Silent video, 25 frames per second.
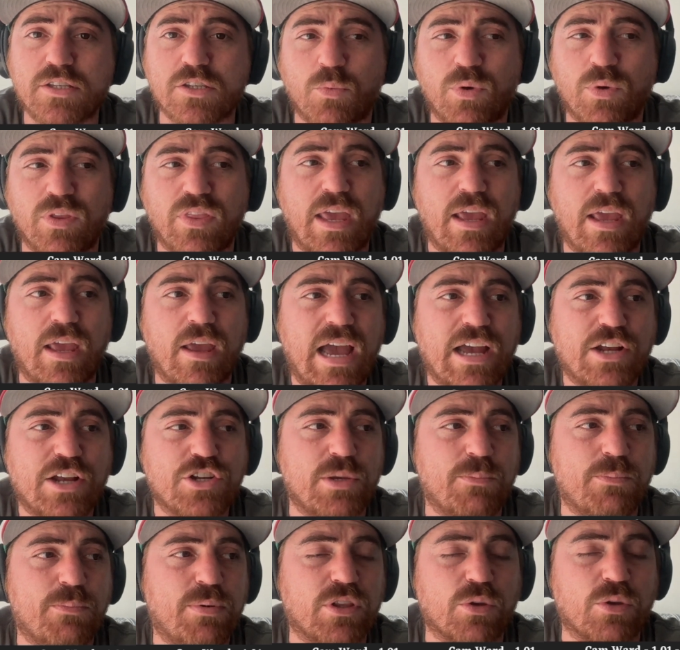So when they
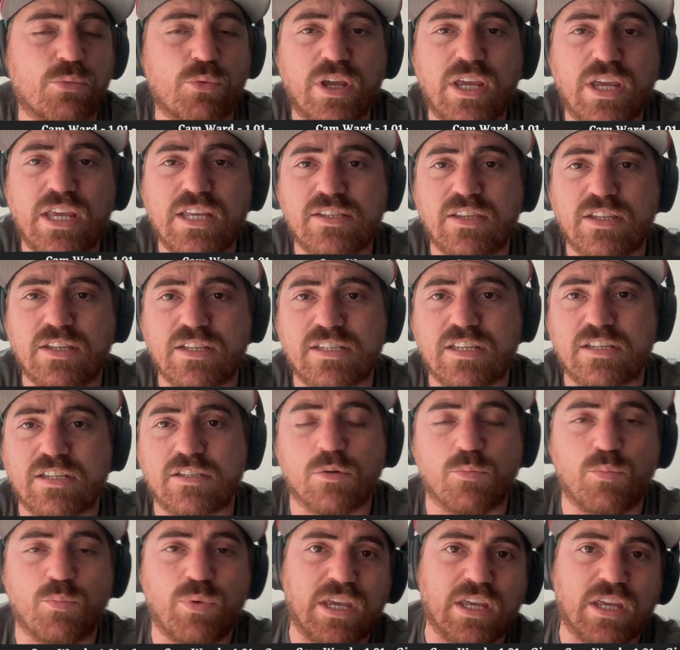actually put the rookies in the
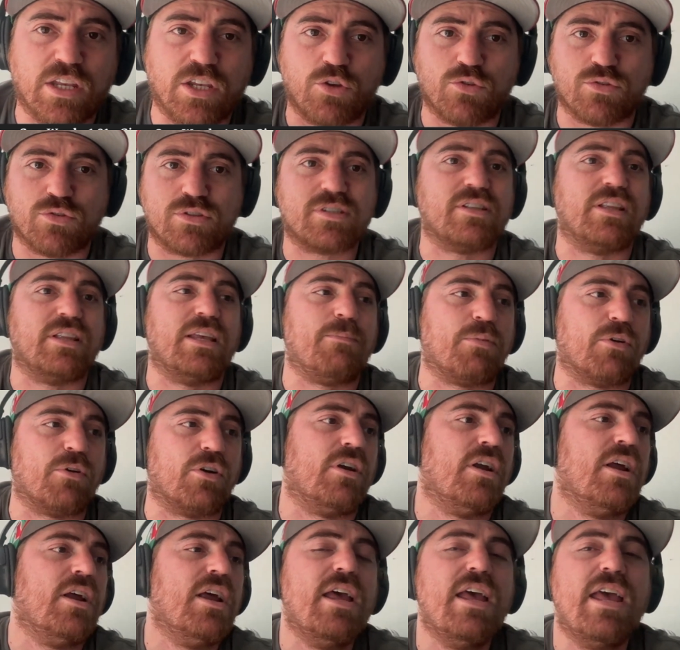system, we can use
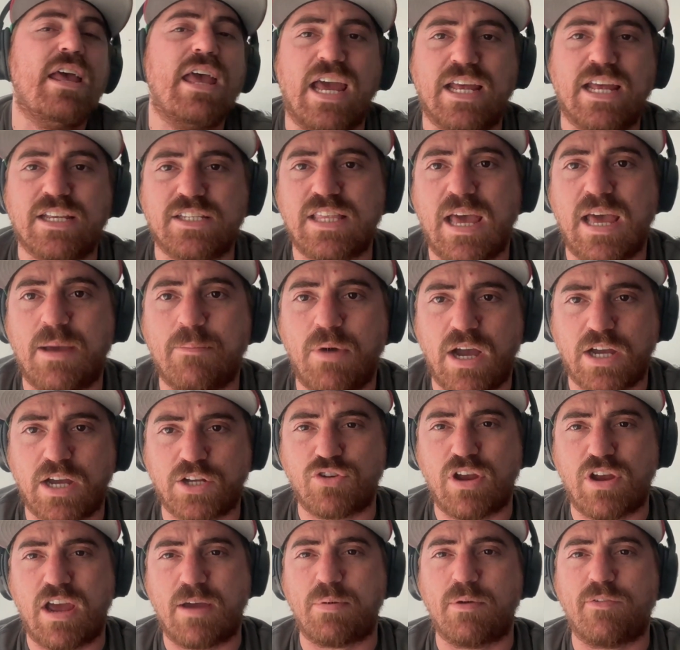Sleeper as that
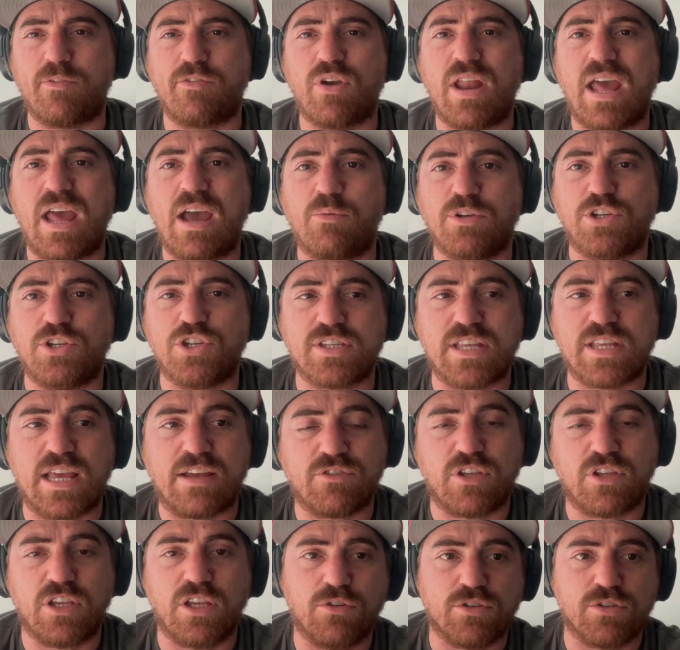mock draft. But for now, we just
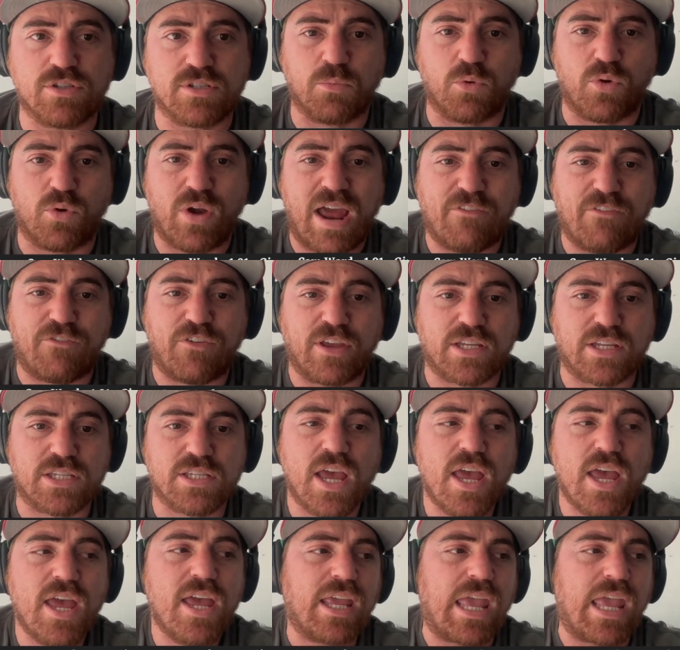have to use some graphics.